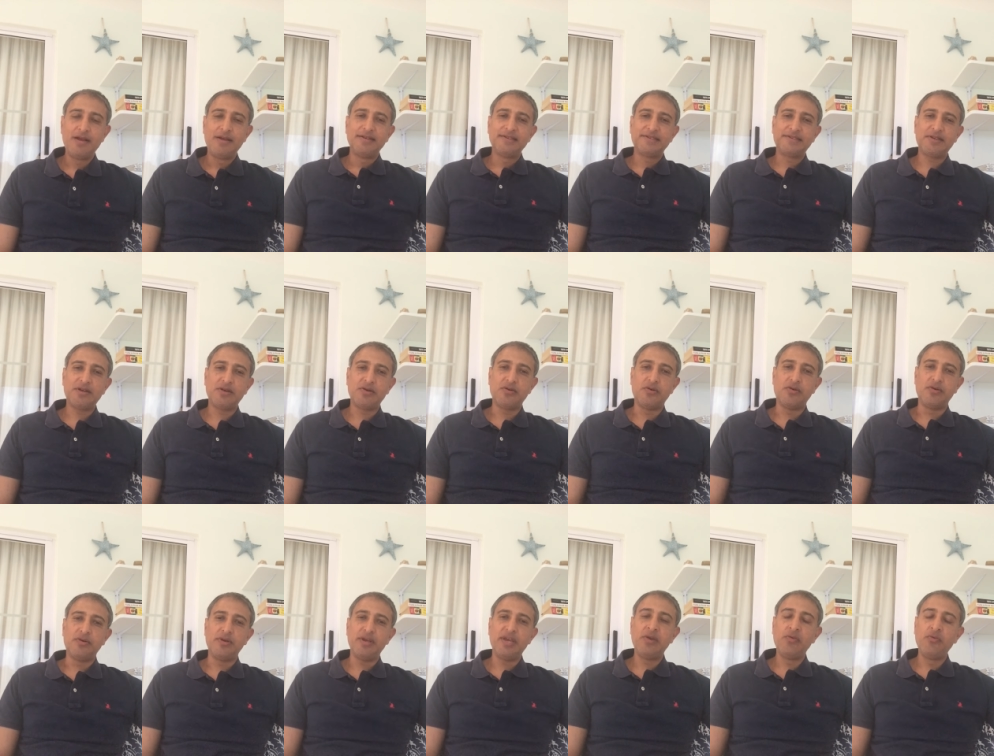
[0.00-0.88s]

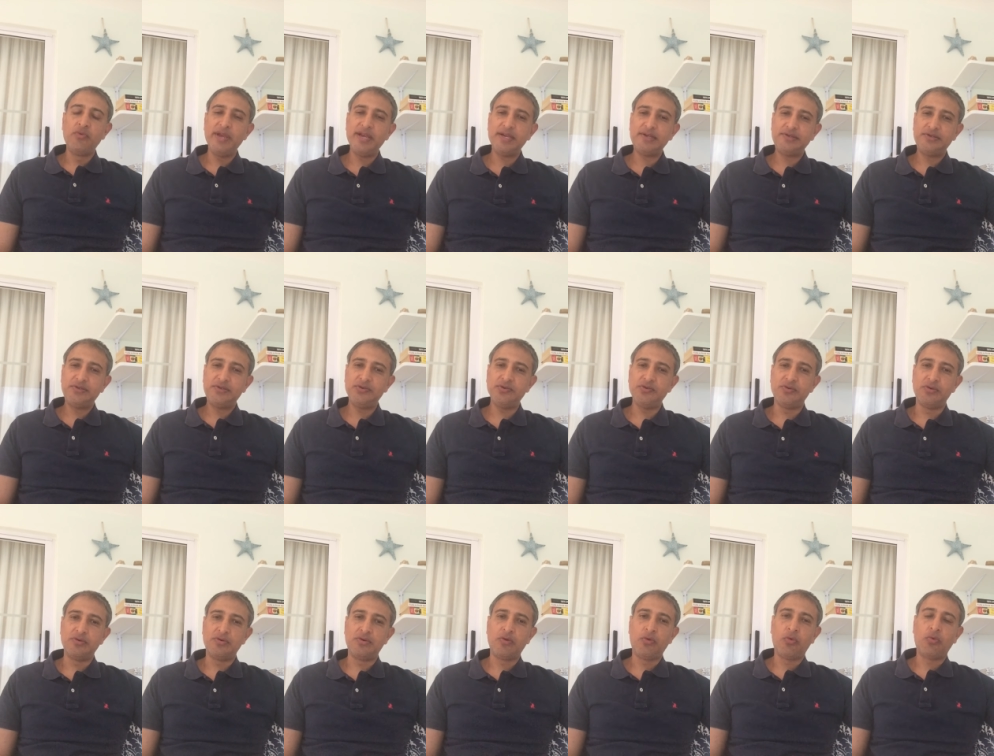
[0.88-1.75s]
So, in week
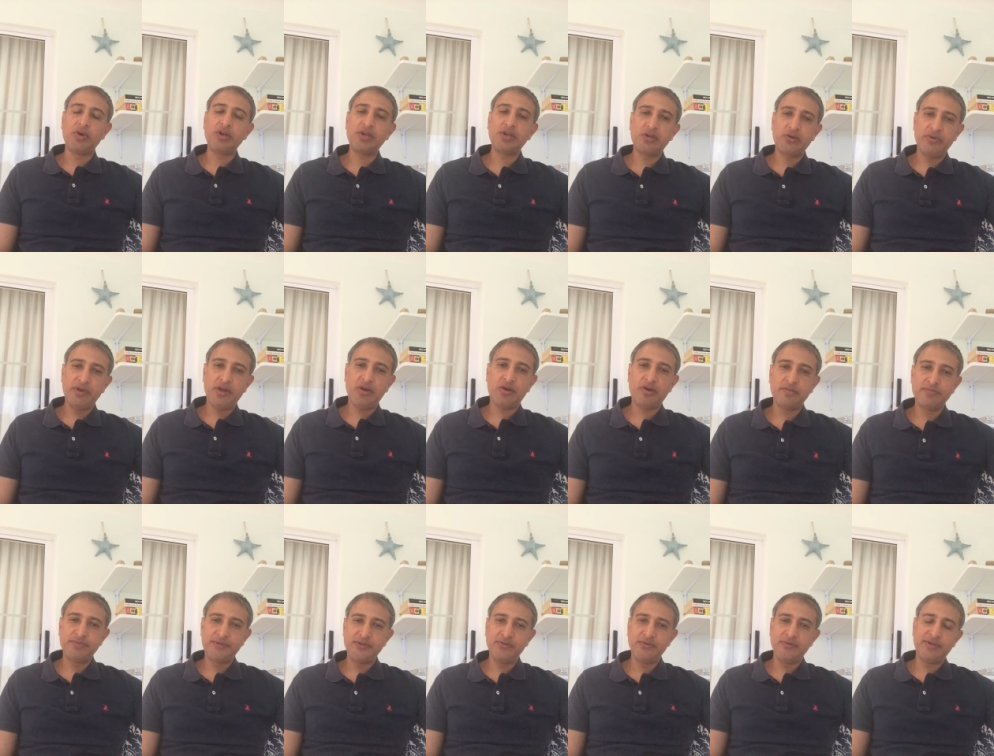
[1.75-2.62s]
two, what do we
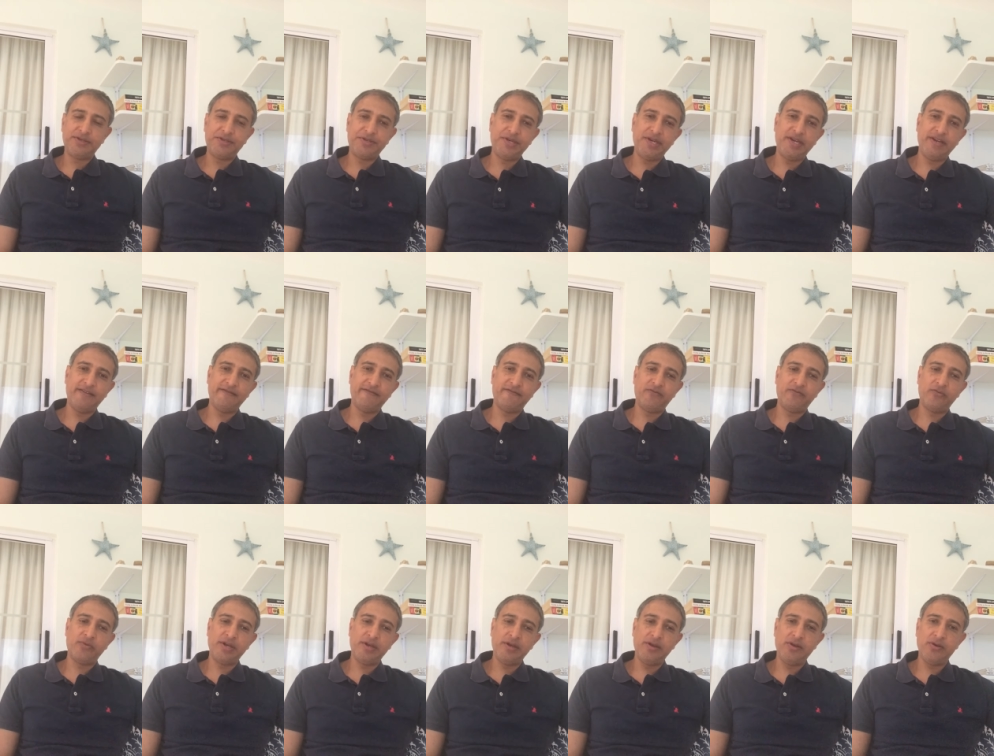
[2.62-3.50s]
hope to achieve
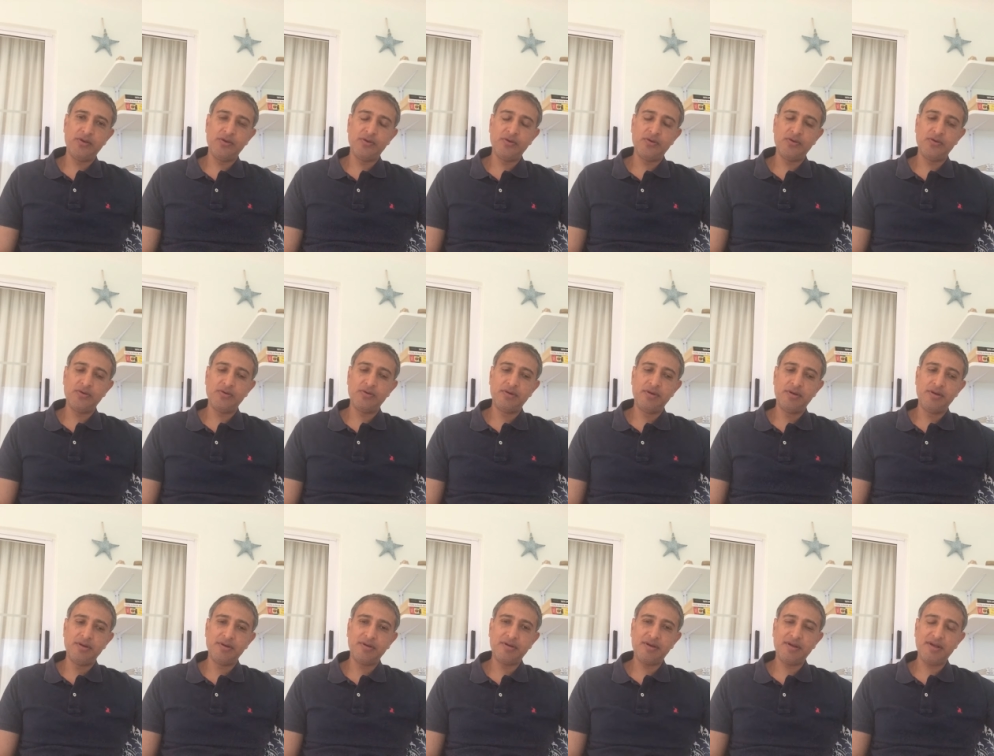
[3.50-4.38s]
when you
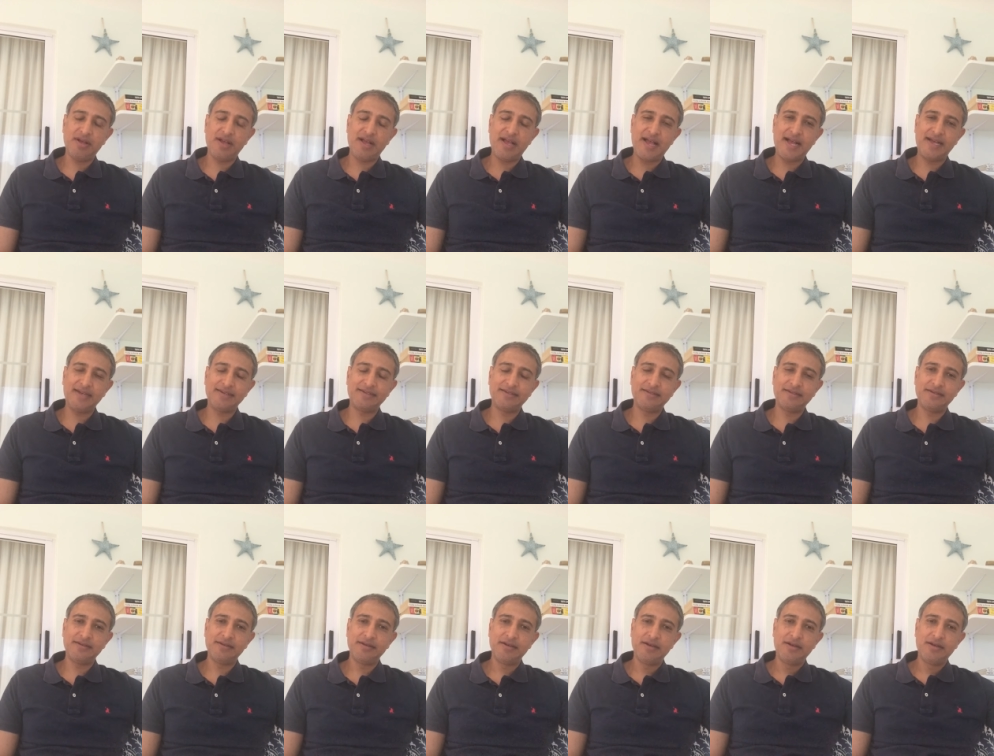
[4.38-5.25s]
look
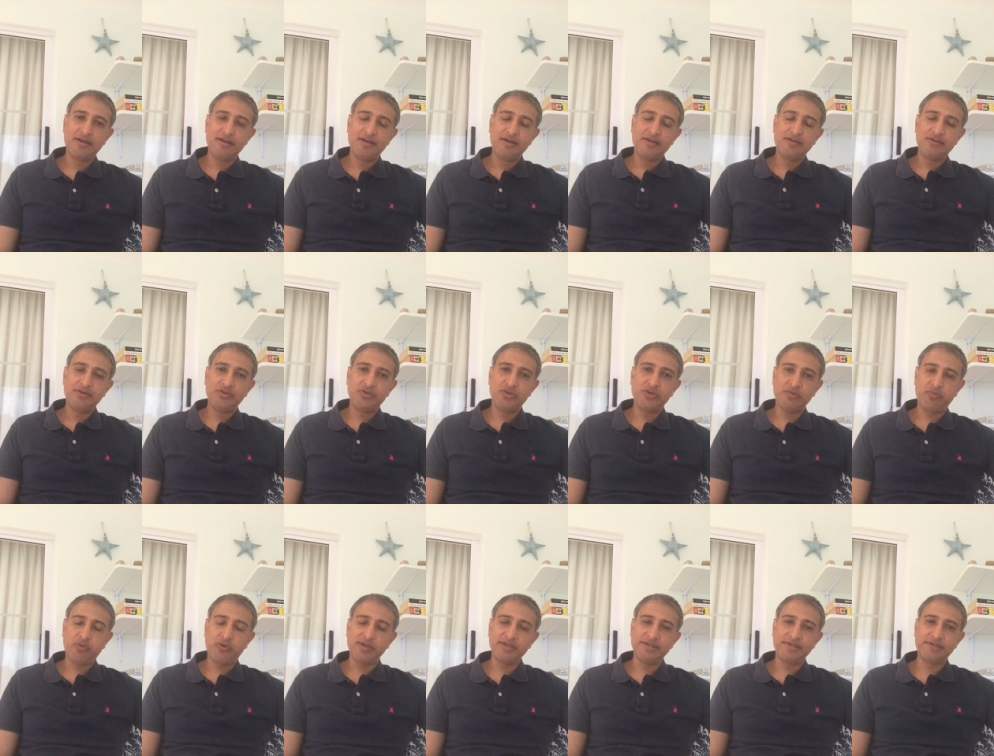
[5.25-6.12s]
at
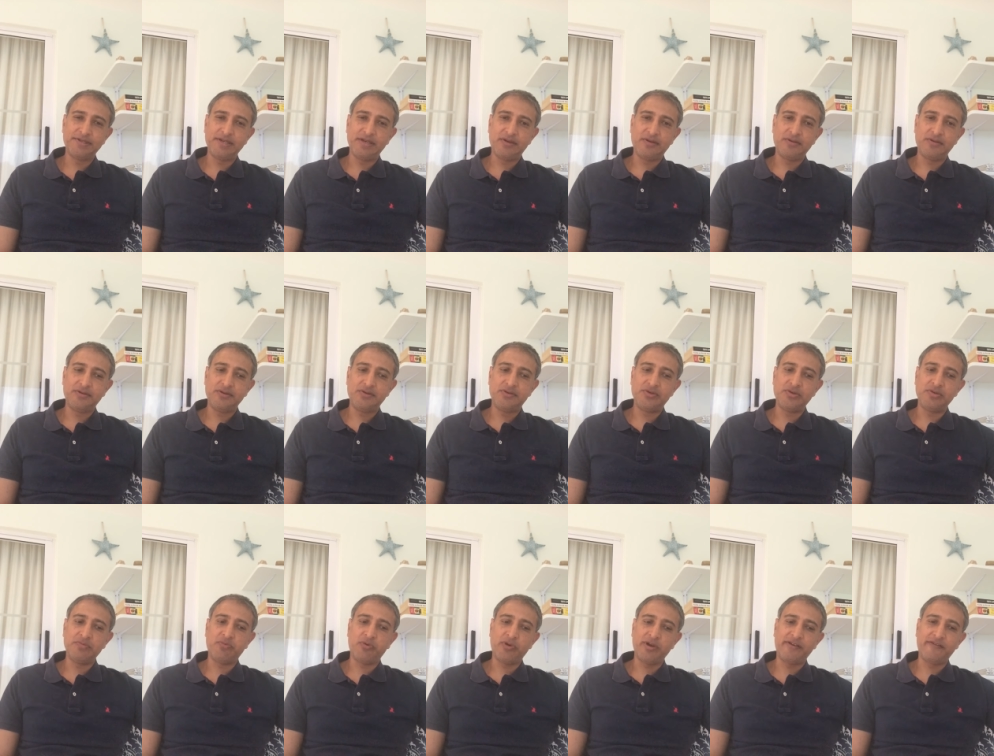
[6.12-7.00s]
2.0
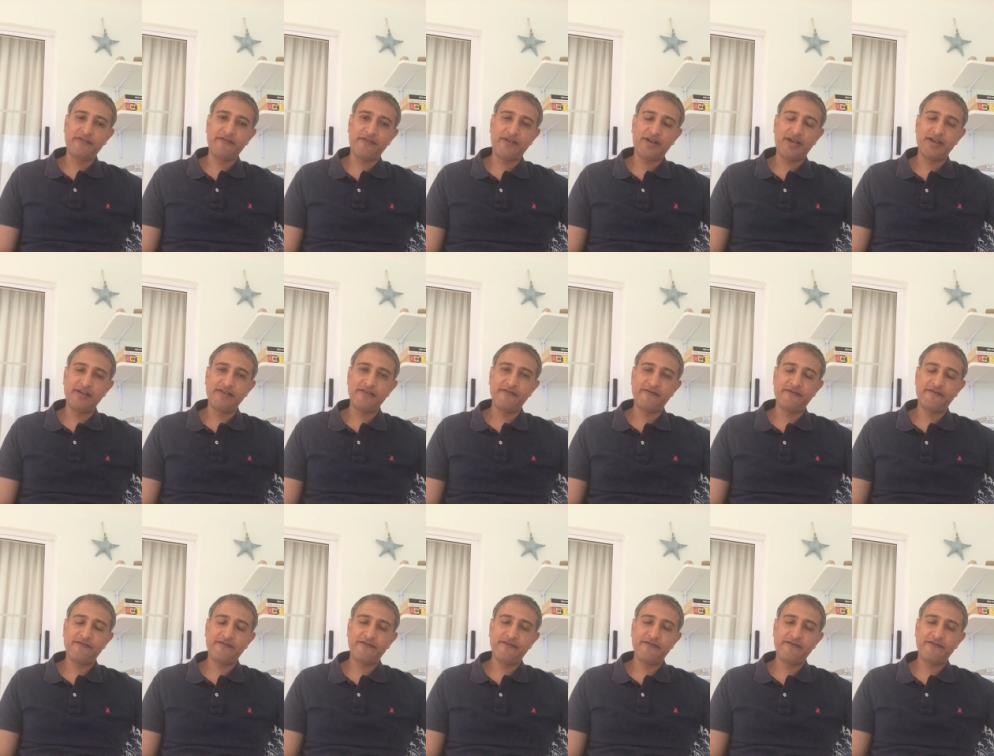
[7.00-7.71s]
to 2.5?